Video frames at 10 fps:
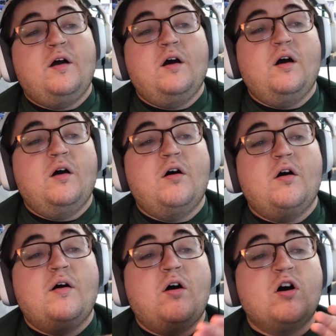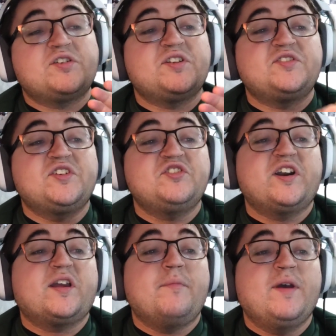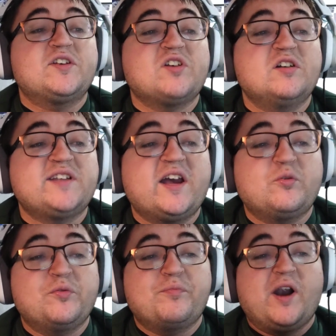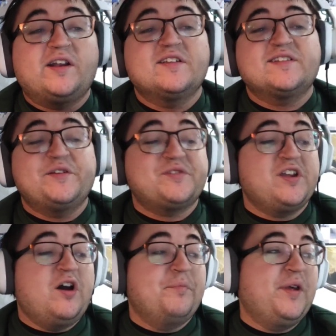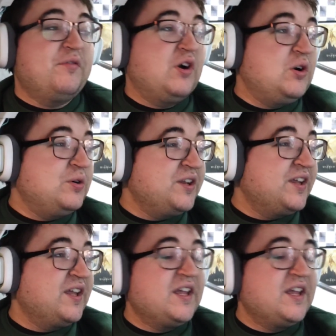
Uh, Austin Cindric makes contact with Brad Keselowski on pit road